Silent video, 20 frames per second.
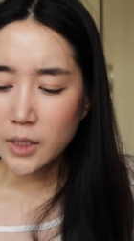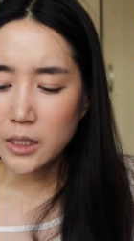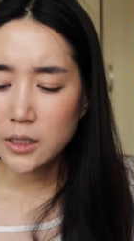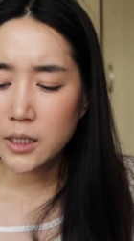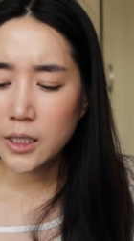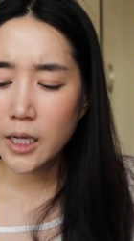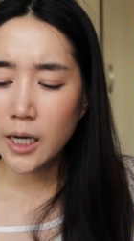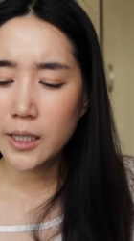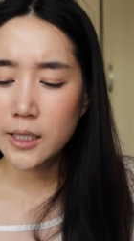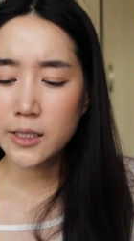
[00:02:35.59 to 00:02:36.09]

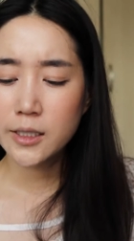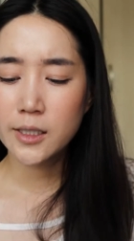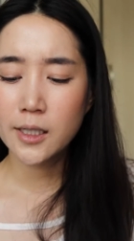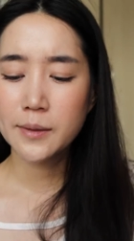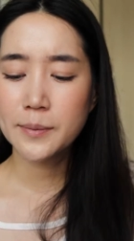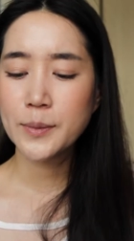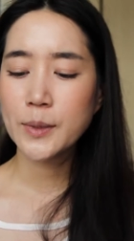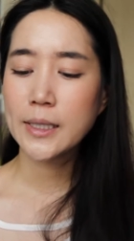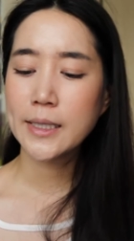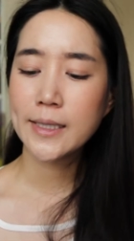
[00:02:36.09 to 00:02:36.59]
the
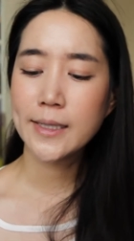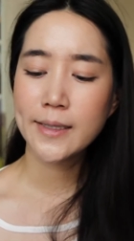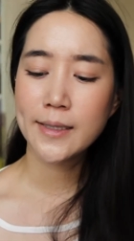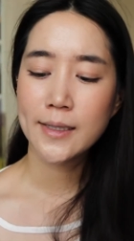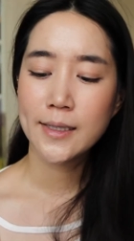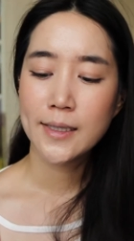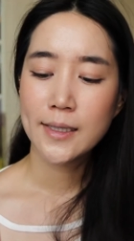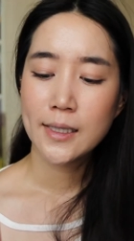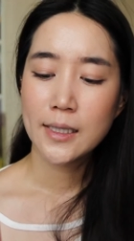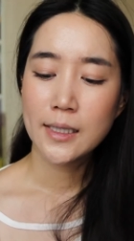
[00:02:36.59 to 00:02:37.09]
Aritaum
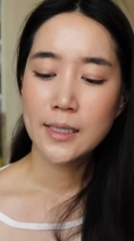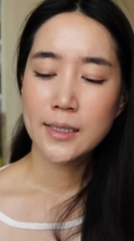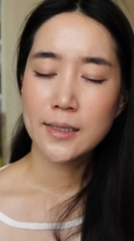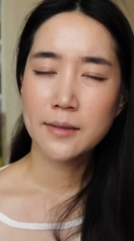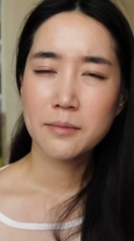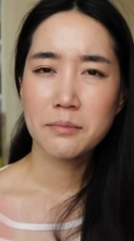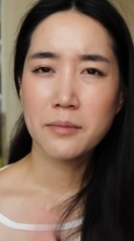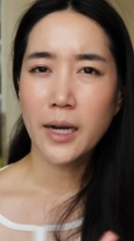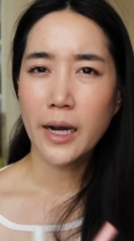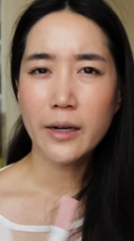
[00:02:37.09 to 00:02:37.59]
one,
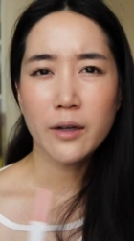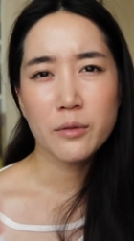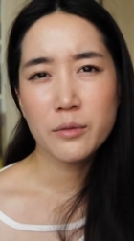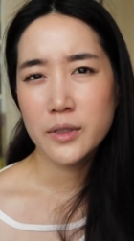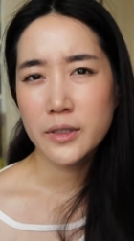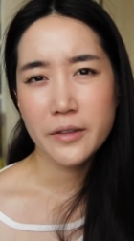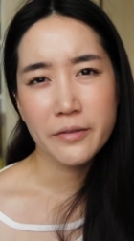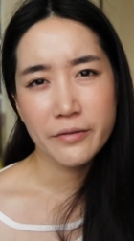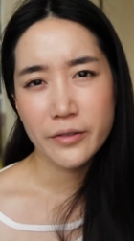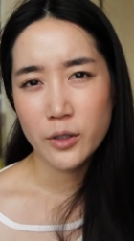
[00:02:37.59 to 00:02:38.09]
I don't
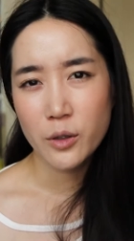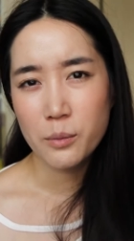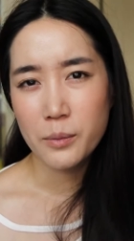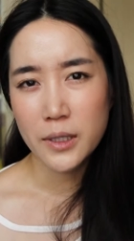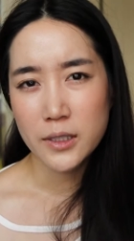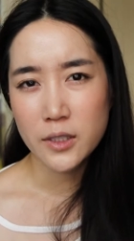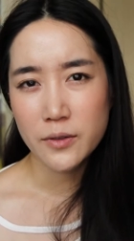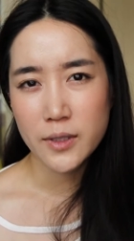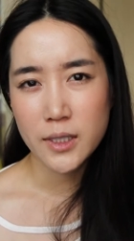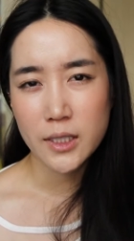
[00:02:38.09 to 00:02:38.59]
really feel
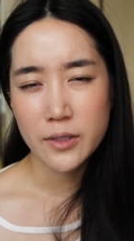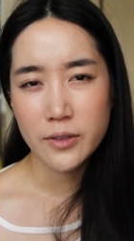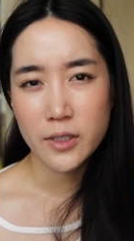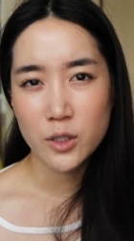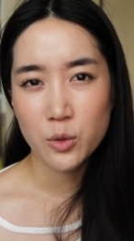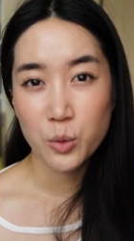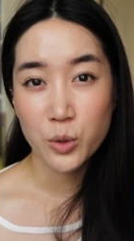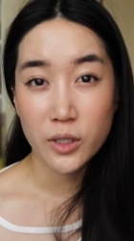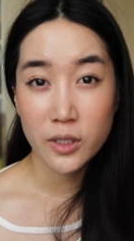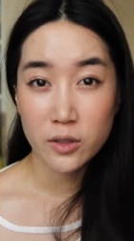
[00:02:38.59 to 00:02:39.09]
much of a
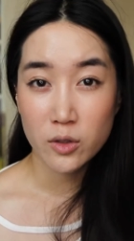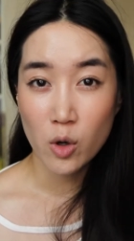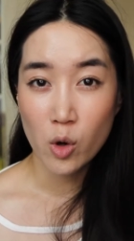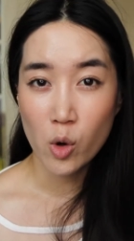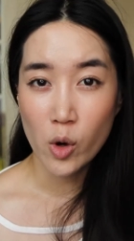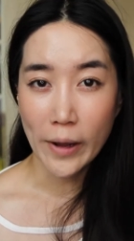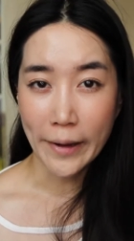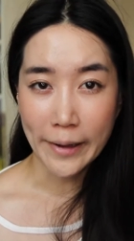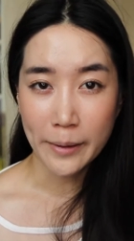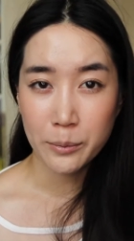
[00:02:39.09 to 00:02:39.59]
difference with this
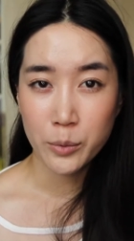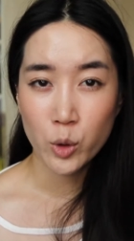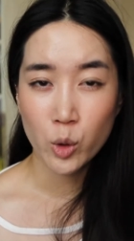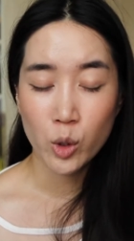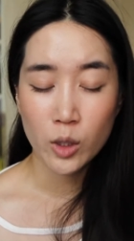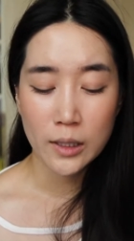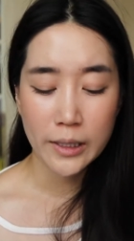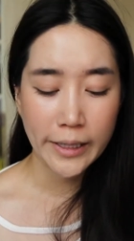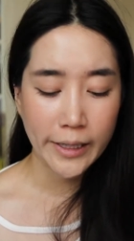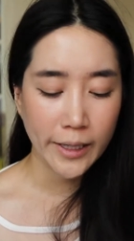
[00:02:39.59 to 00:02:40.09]
whole
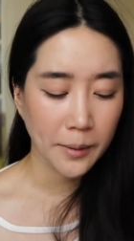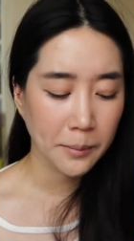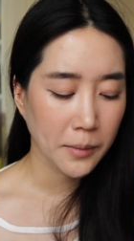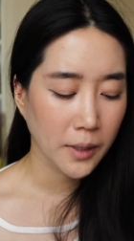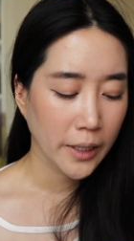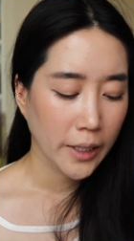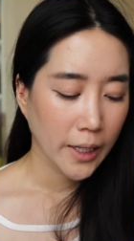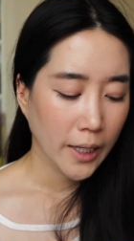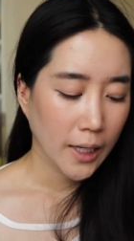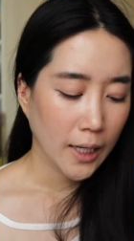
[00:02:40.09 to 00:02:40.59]
ampule claim.
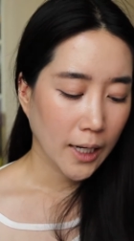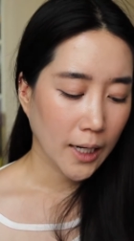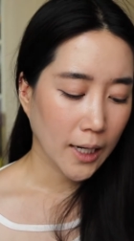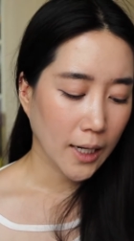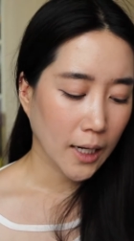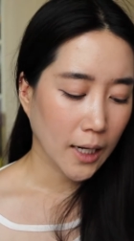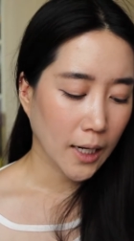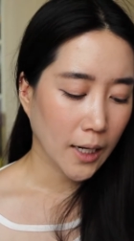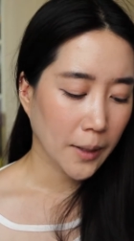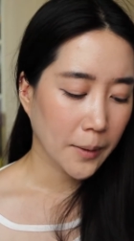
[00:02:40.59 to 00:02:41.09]

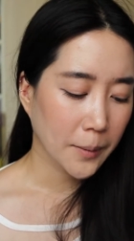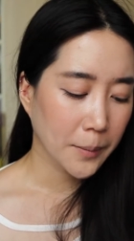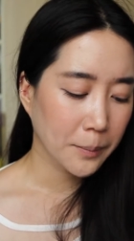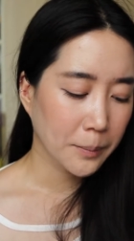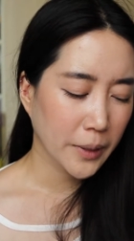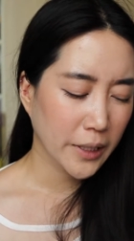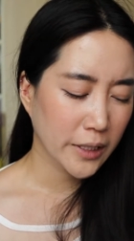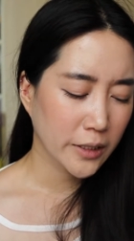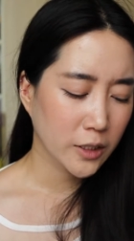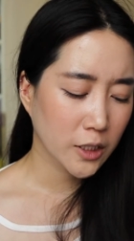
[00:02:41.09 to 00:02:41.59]
Um,
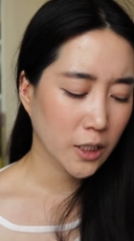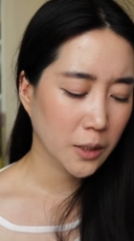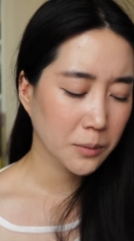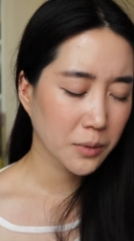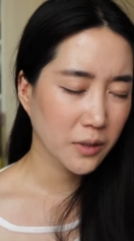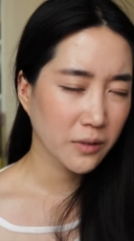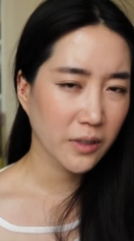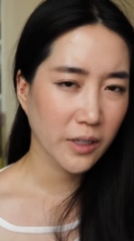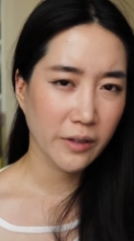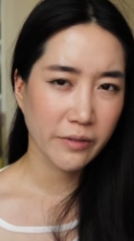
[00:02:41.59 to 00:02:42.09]
but in
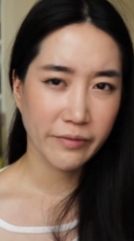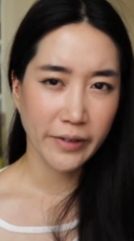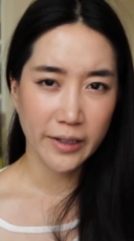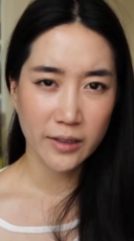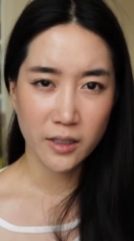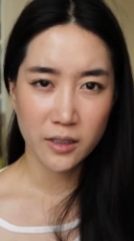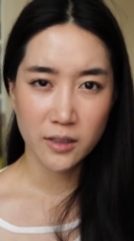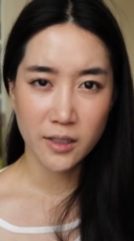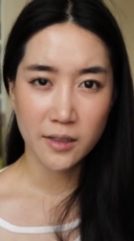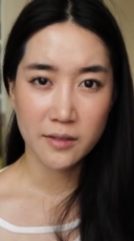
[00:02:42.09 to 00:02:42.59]
terms of the
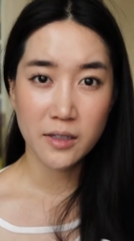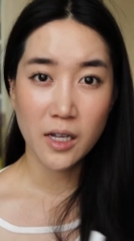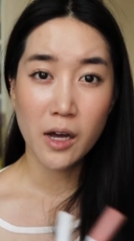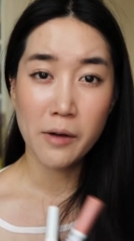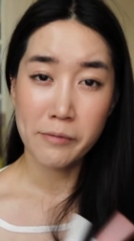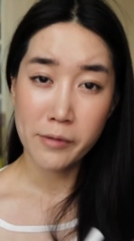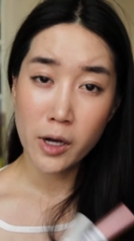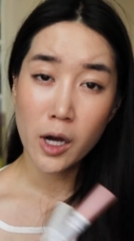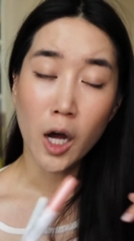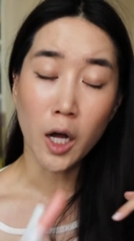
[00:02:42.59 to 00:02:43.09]
effectiveness
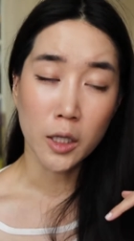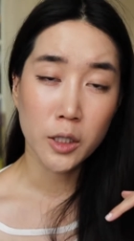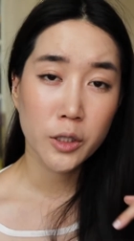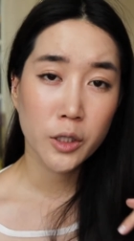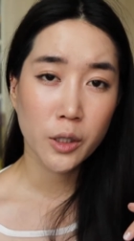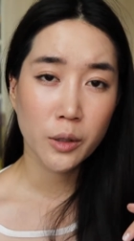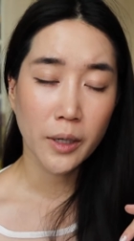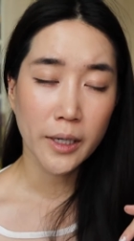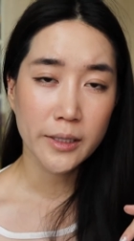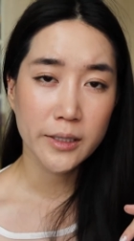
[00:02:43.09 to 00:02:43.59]
of color
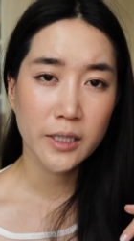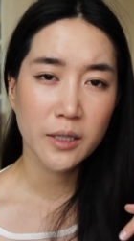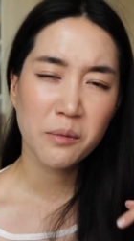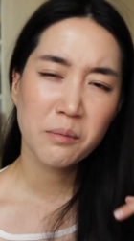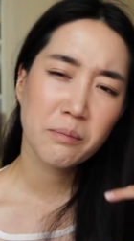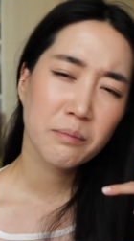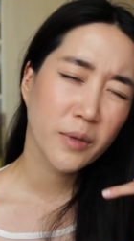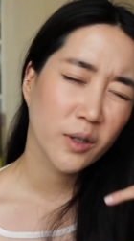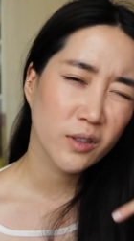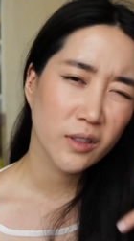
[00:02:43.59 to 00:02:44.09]

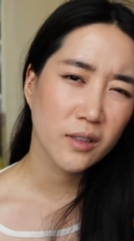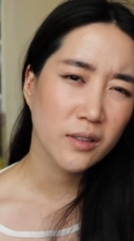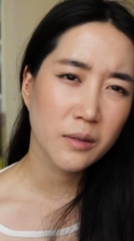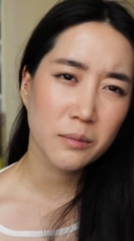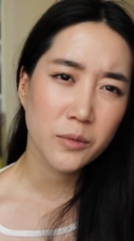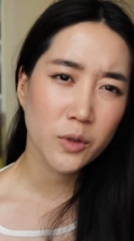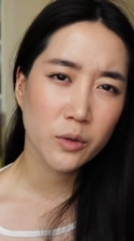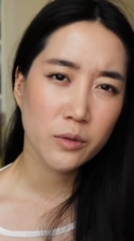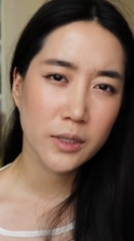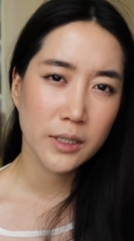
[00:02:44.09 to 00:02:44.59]
correcting, both of
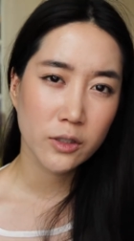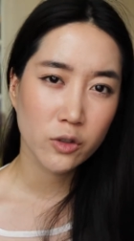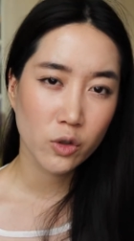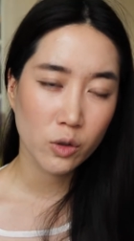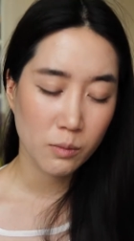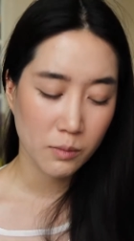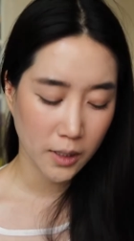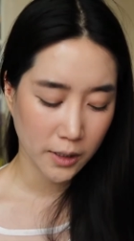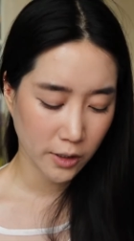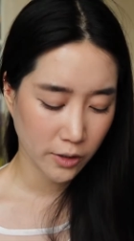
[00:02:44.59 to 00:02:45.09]
them don't really
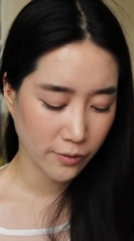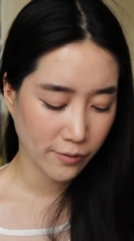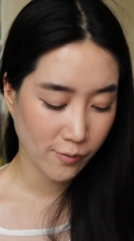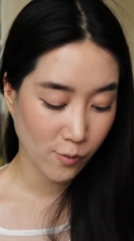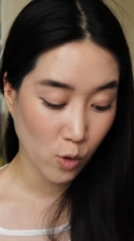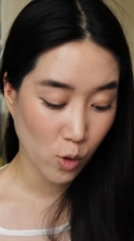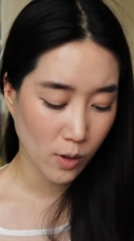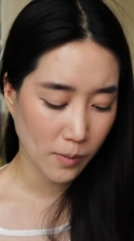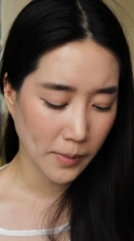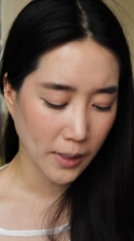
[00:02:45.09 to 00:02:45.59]
do much
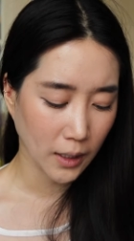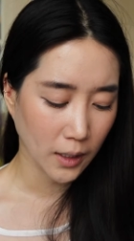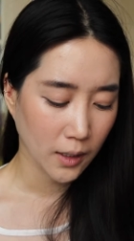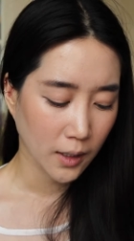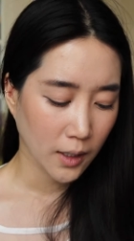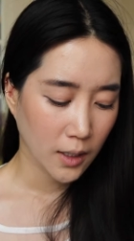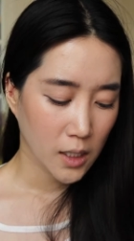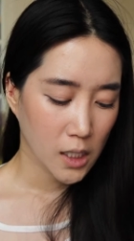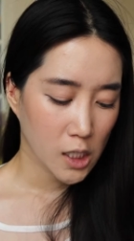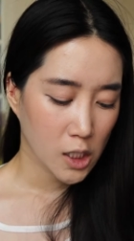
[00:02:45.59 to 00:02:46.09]
for me.
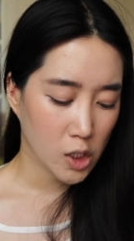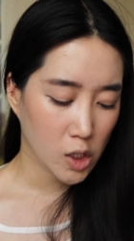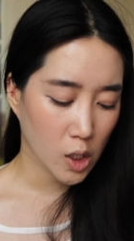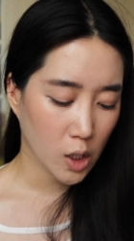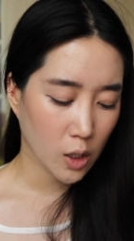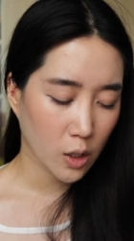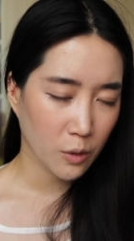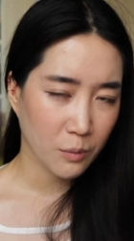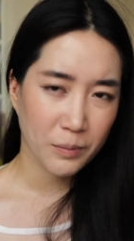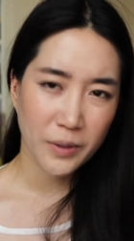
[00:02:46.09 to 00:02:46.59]

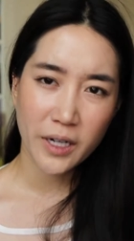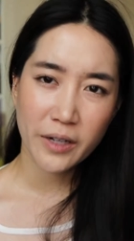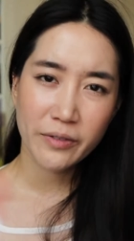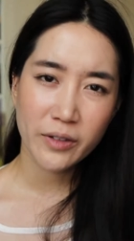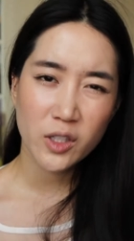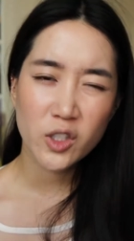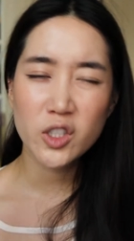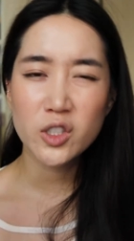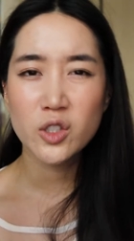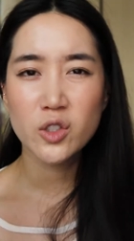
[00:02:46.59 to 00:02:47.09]
So, but if
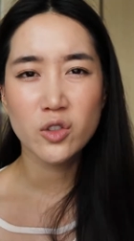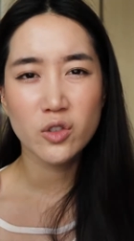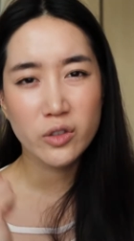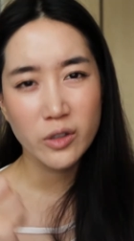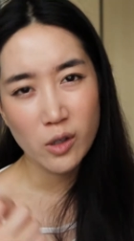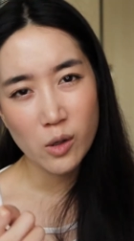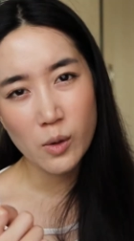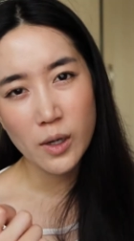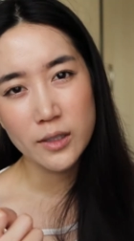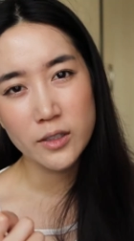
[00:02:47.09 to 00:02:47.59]
you just
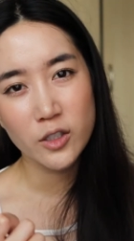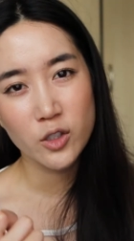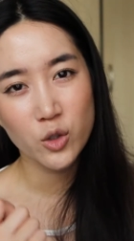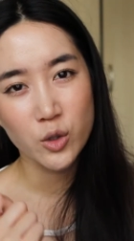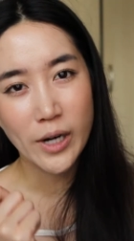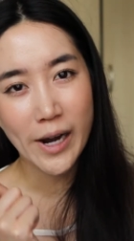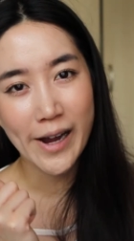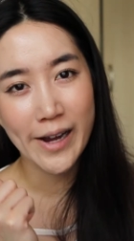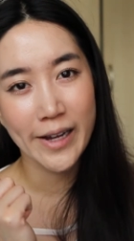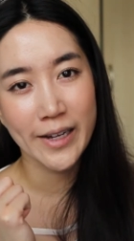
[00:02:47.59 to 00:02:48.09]
still want to
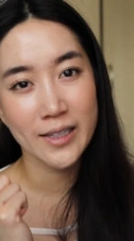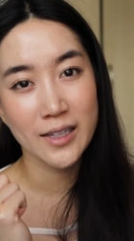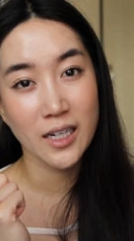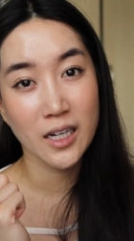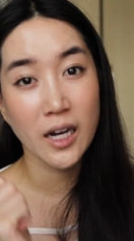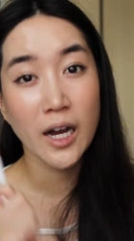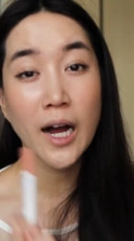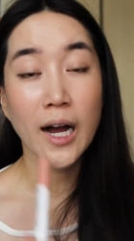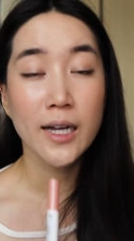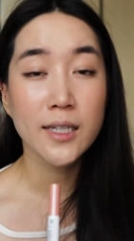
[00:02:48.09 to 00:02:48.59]
try the
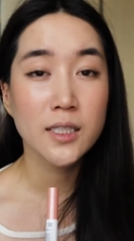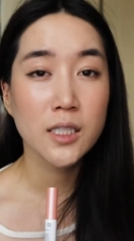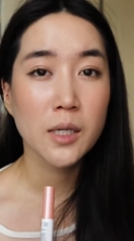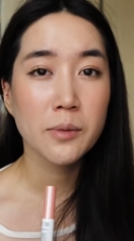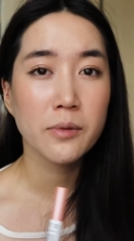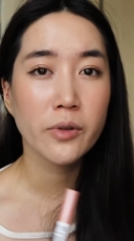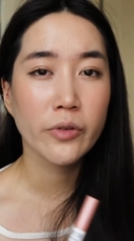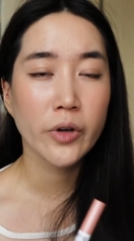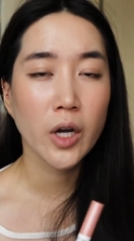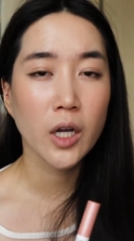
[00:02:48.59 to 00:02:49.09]

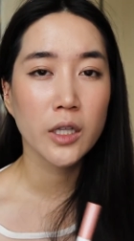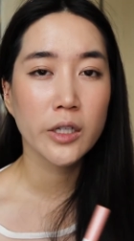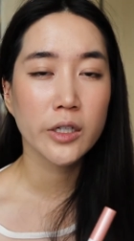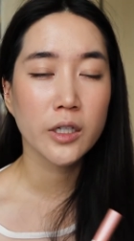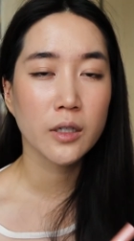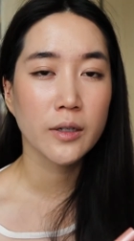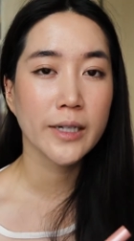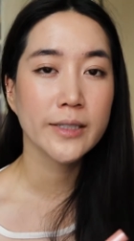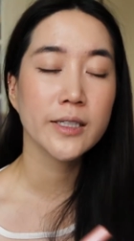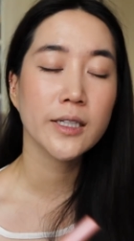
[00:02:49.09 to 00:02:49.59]
concept of color
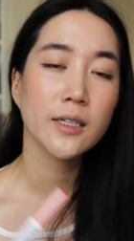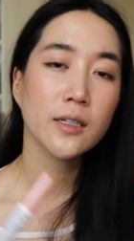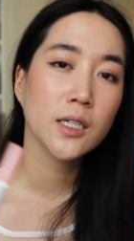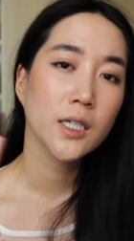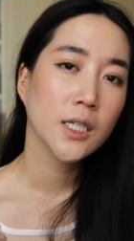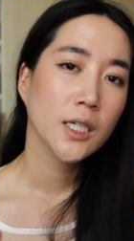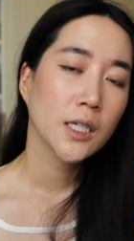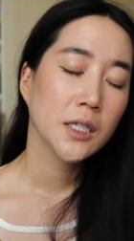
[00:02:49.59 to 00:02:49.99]
correcting,